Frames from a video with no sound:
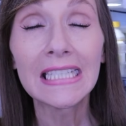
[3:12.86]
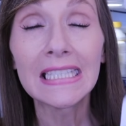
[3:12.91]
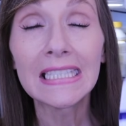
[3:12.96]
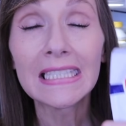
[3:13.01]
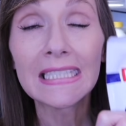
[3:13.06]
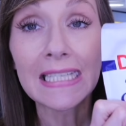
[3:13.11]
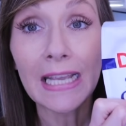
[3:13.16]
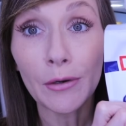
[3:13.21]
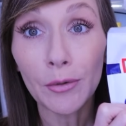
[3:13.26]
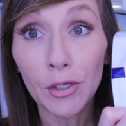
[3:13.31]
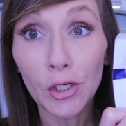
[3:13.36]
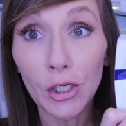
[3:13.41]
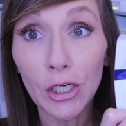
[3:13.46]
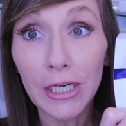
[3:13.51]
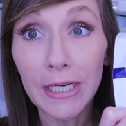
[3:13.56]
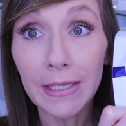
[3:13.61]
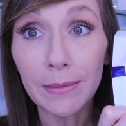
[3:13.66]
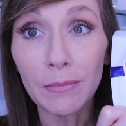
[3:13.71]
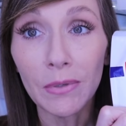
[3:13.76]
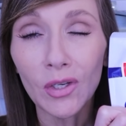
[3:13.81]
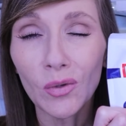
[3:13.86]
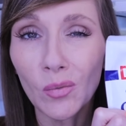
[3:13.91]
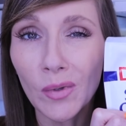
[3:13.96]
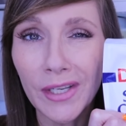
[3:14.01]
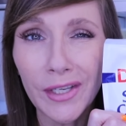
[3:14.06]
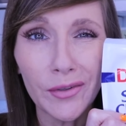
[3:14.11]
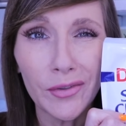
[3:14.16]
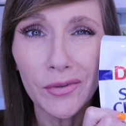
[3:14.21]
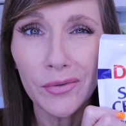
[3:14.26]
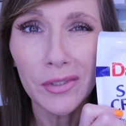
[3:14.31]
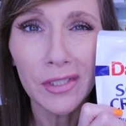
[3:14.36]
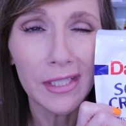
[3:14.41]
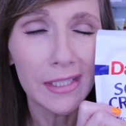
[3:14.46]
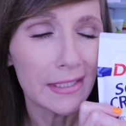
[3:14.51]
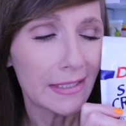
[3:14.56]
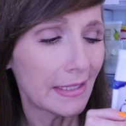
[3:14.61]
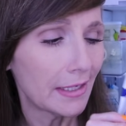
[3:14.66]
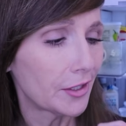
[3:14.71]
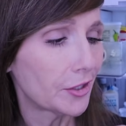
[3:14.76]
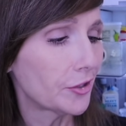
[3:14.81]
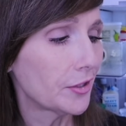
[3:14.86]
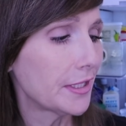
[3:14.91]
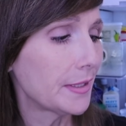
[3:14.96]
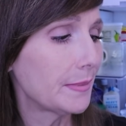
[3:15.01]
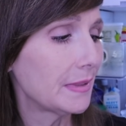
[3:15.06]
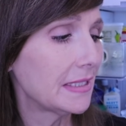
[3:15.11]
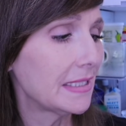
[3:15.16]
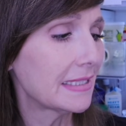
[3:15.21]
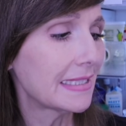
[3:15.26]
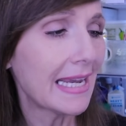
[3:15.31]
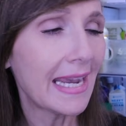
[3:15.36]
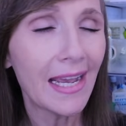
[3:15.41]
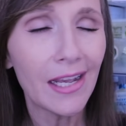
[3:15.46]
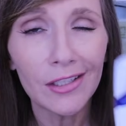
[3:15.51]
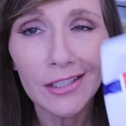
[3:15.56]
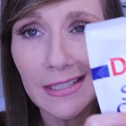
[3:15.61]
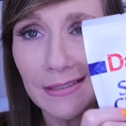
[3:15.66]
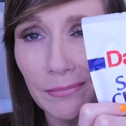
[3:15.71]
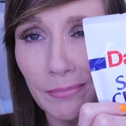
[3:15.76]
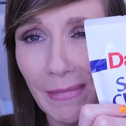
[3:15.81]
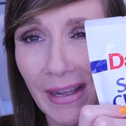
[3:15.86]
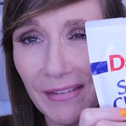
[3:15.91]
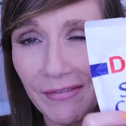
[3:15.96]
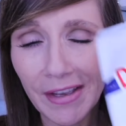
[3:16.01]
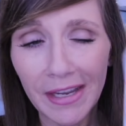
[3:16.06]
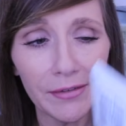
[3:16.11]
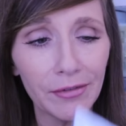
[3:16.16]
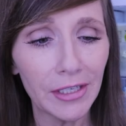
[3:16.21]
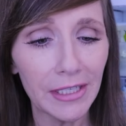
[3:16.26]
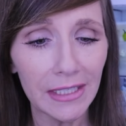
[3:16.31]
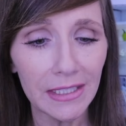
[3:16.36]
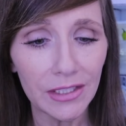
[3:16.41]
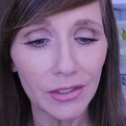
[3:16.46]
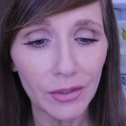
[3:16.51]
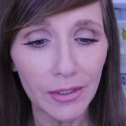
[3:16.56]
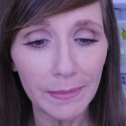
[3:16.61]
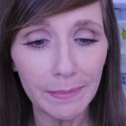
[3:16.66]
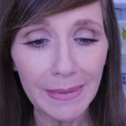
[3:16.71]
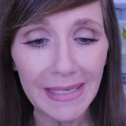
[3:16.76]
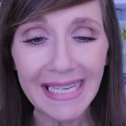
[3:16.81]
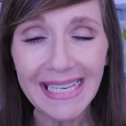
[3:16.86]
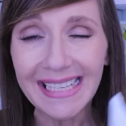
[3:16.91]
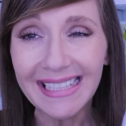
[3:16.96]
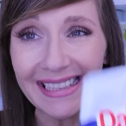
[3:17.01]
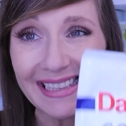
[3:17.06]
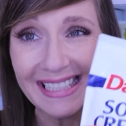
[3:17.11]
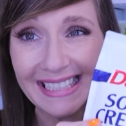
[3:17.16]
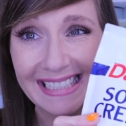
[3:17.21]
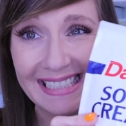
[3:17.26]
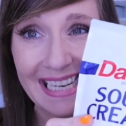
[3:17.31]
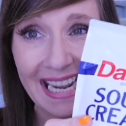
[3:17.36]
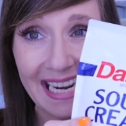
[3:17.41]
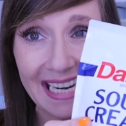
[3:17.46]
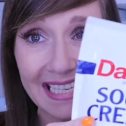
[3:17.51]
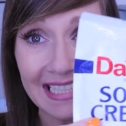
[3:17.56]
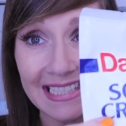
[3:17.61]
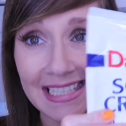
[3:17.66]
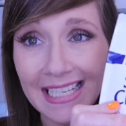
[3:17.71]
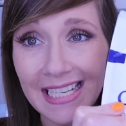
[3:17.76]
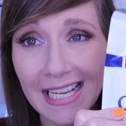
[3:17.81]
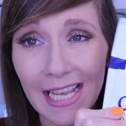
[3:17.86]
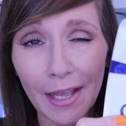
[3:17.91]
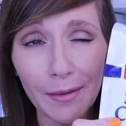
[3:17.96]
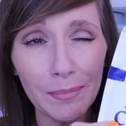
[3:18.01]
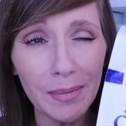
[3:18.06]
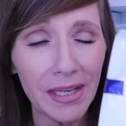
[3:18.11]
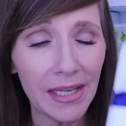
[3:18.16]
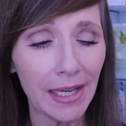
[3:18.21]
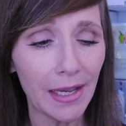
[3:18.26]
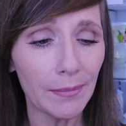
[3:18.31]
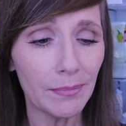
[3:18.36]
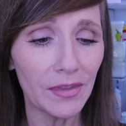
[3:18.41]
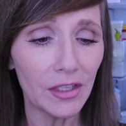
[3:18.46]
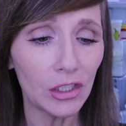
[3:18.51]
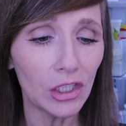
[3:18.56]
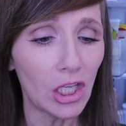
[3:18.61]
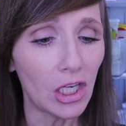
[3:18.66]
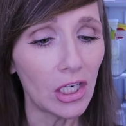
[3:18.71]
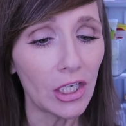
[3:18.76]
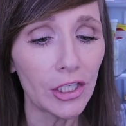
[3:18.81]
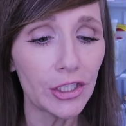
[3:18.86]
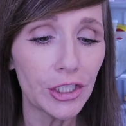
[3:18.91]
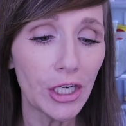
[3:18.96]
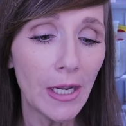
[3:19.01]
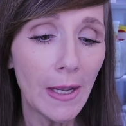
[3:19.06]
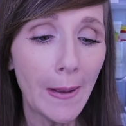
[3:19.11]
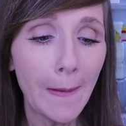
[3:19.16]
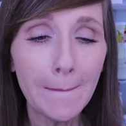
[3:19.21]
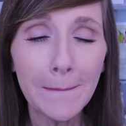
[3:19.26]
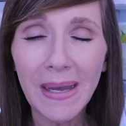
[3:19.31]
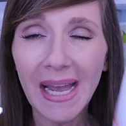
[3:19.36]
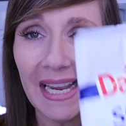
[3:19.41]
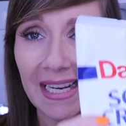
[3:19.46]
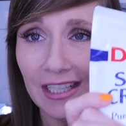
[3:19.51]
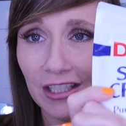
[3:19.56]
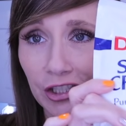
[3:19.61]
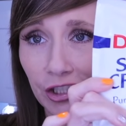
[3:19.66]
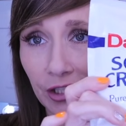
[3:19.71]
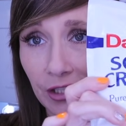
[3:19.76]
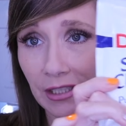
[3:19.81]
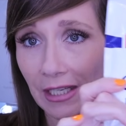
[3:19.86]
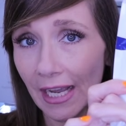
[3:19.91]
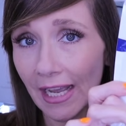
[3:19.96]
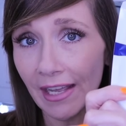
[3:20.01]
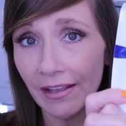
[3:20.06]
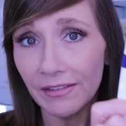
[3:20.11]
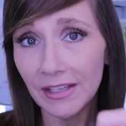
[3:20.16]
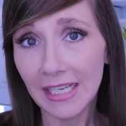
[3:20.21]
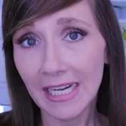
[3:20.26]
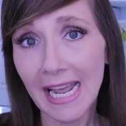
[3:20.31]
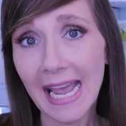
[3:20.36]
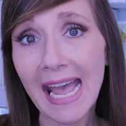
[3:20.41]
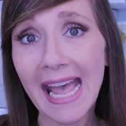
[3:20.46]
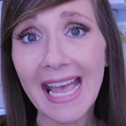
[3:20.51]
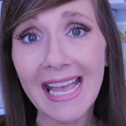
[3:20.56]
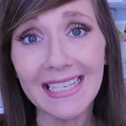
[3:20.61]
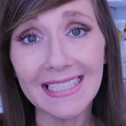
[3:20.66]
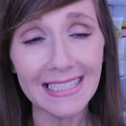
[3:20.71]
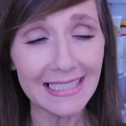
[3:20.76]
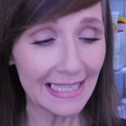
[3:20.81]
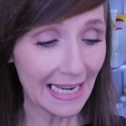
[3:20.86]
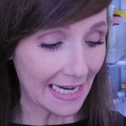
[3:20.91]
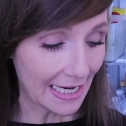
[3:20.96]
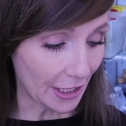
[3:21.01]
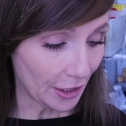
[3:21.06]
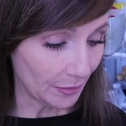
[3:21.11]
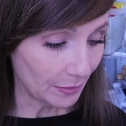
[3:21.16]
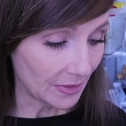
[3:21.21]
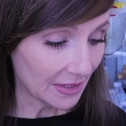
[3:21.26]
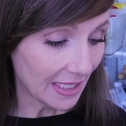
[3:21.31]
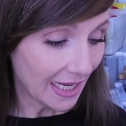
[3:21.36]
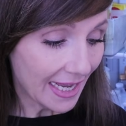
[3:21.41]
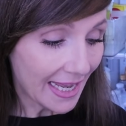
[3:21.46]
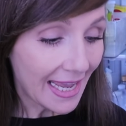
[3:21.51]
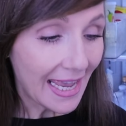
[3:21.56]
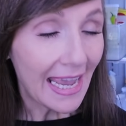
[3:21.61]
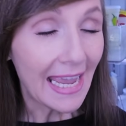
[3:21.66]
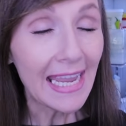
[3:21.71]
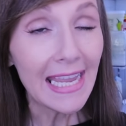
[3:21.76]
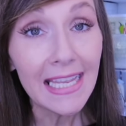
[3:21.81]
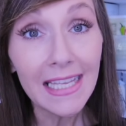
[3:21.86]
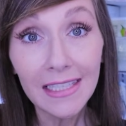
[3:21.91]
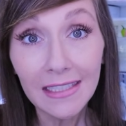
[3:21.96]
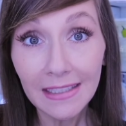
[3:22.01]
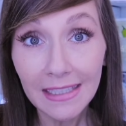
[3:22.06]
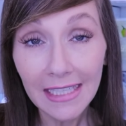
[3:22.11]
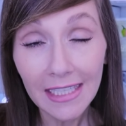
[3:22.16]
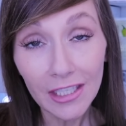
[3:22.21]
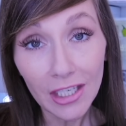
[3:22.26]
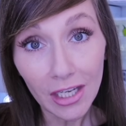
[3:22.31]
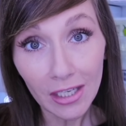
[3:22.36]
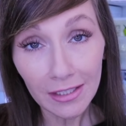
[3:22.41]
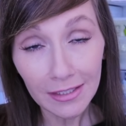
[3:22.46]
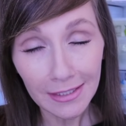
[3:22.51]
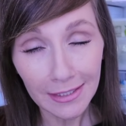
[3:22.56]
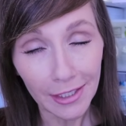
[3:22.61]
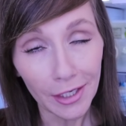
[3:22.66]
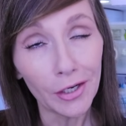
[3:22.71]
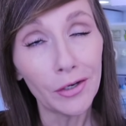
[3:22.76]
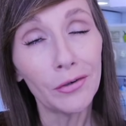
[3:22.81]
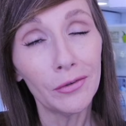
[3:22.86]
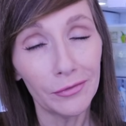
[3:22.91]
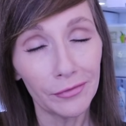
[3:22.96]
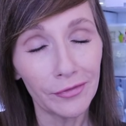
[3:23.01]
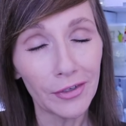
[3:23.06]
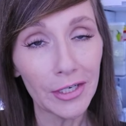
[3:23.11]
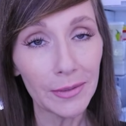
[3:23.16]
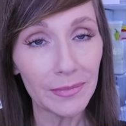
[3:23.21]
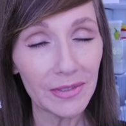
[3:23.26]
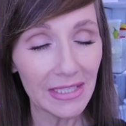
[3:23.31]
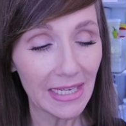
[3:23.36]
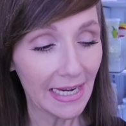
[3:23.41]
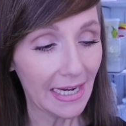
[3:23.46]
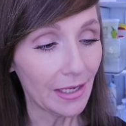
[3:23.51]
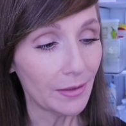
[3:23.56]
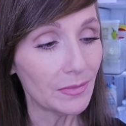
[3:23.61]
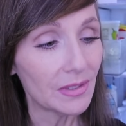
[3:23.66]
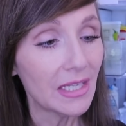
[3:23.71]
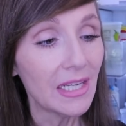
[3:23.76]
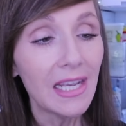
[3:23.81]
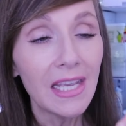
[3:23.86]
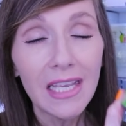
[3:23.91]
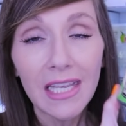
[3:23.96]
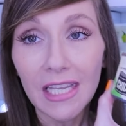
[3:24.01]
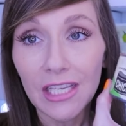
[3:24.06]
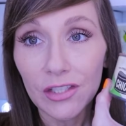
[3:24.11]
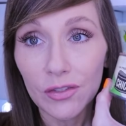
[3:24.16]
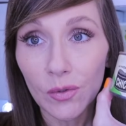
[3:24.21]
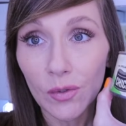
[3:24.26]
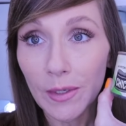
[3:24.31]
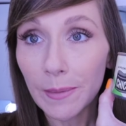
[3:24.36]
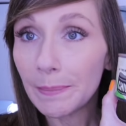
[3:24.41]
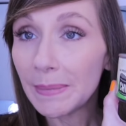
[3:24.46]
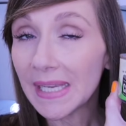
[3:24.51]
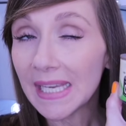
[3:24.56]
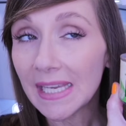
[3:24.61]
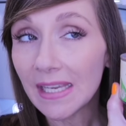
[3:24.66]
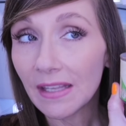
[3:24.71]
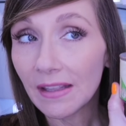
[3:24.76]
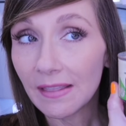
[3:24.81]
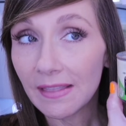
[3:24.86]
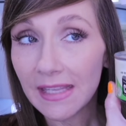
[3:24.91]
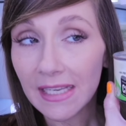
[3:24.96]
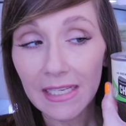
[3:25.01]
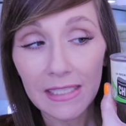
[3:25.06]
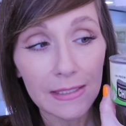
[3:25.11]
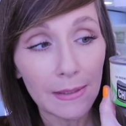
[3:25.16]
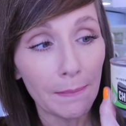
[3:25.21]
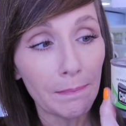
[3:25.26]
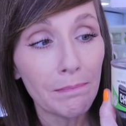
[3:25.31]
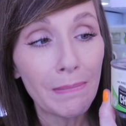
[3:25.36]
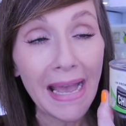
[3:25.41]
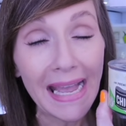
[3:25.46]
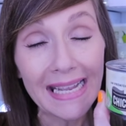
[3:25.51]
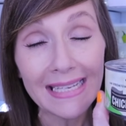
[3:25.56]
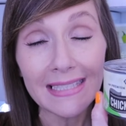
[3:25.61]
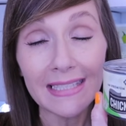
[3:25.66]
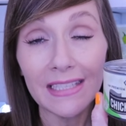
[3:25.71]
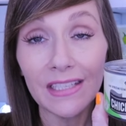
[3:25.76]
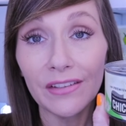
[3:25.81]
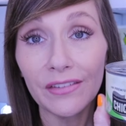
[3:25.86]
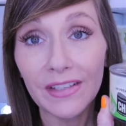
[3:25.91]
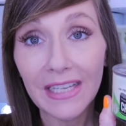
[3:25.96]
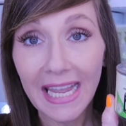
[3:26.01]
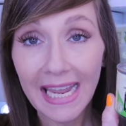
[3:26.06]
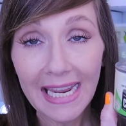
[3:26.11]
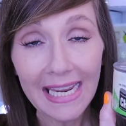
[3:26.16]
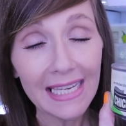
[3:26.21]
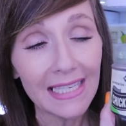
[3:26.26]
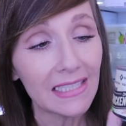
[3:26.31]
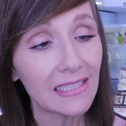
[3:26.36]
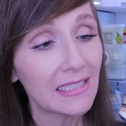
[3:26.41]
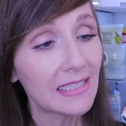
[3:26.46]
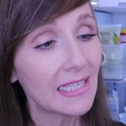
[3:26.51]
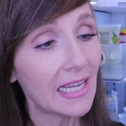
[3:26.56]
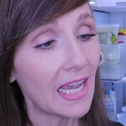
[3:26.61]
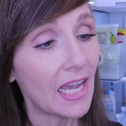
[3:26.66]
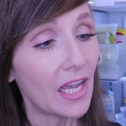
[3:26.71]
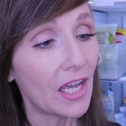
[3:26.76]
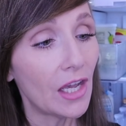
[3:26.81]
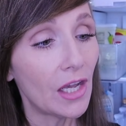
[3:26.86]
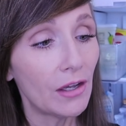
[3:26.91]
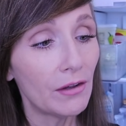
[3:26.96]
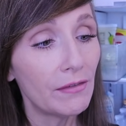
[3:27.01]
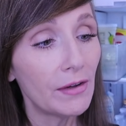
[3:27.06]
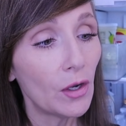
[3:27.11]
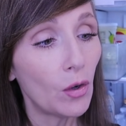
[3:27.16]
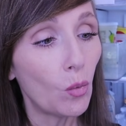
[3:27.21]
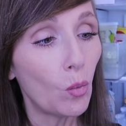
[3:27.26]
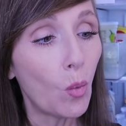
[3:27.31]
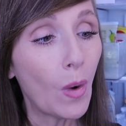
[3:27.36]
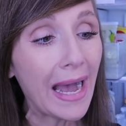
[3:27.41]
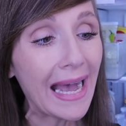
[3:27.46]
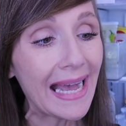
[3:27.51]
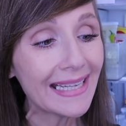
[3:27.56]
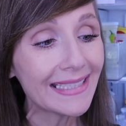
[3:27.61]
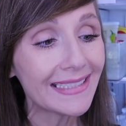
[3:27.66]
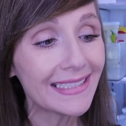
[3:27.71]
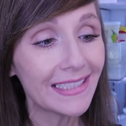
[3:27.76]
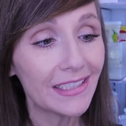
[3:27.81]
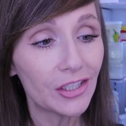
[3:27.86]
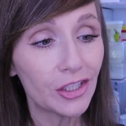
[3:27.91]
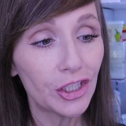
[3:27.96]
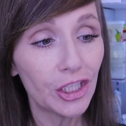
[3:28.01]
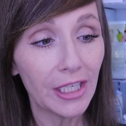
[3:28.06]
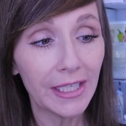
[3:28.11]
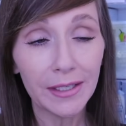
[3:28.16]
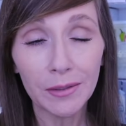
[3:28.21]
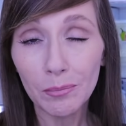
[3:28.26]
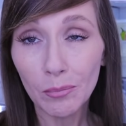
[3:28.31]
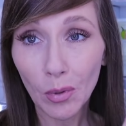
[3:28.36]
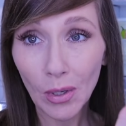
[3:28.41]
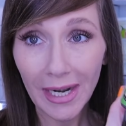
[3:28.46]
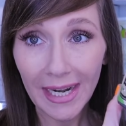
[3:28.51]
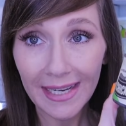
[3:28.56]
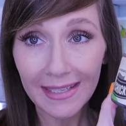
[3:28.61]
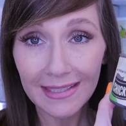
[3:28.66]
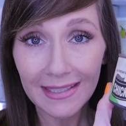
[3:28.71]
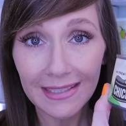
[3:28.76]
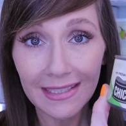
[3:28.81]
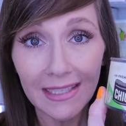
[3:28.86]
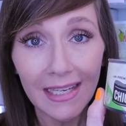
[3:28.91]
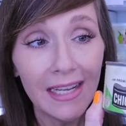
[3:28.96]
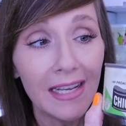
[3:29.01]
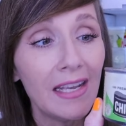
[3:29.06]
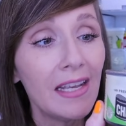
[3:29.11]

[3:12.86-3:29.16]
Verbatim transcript: sour cream. We go through a lot of sour cream in this house. My favorite is going to be the Daisy. I pick up the large packages of it at Sam's. And then also from Sam's is going to be these massive cans of white chicken breast.